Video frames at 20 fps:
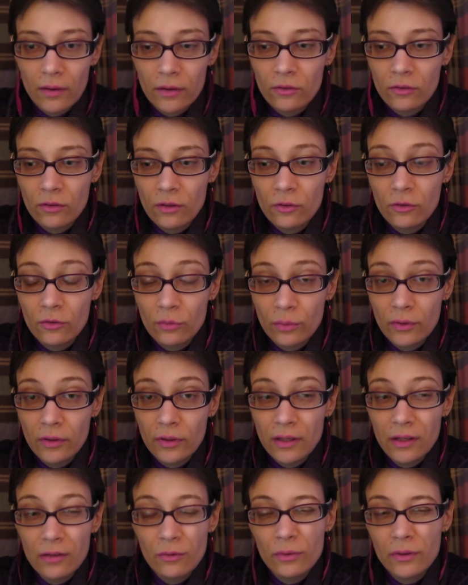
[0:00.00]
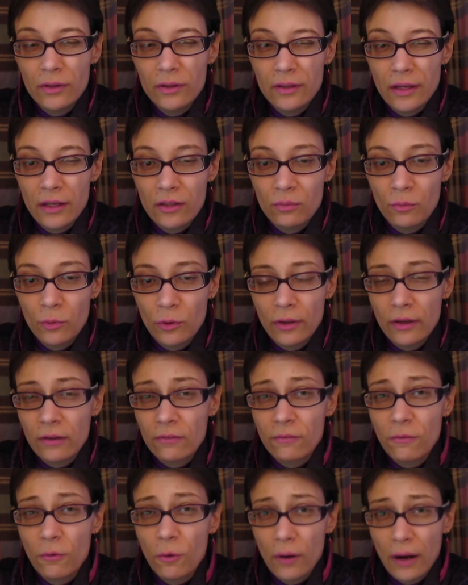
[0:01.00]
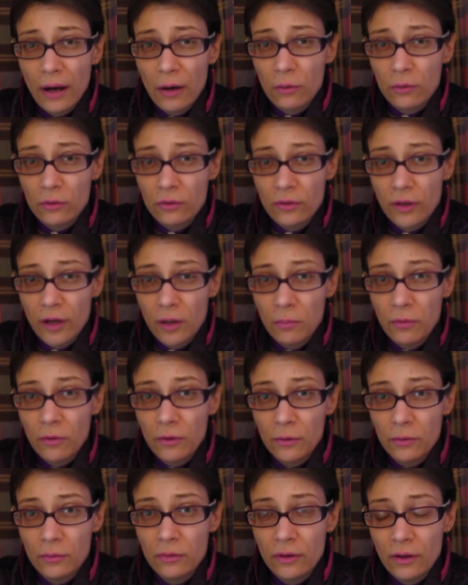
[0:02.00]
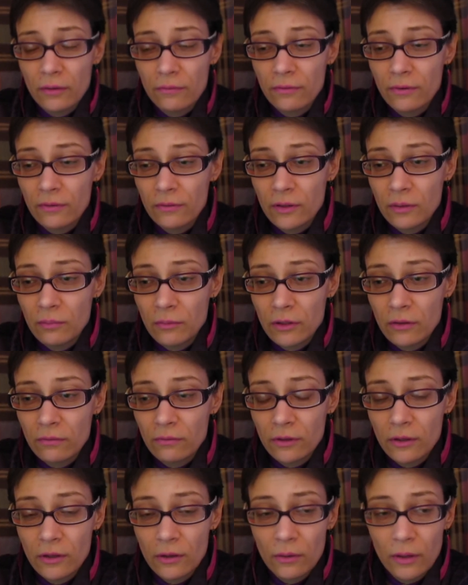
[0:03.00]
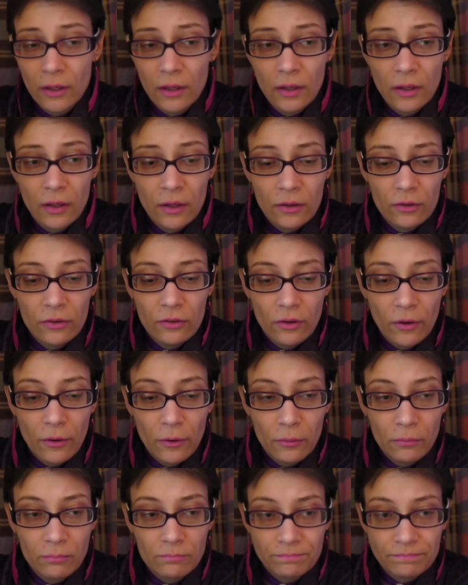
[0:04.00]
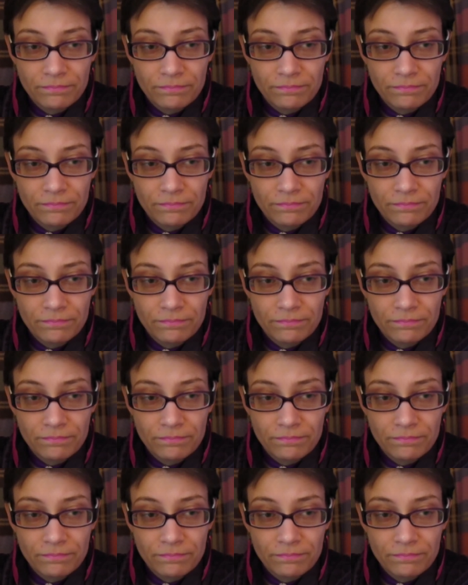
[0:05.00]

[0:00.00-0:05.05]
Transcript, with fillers: It, it's really, it really takes more like four hours to upload a fifteen minute video. So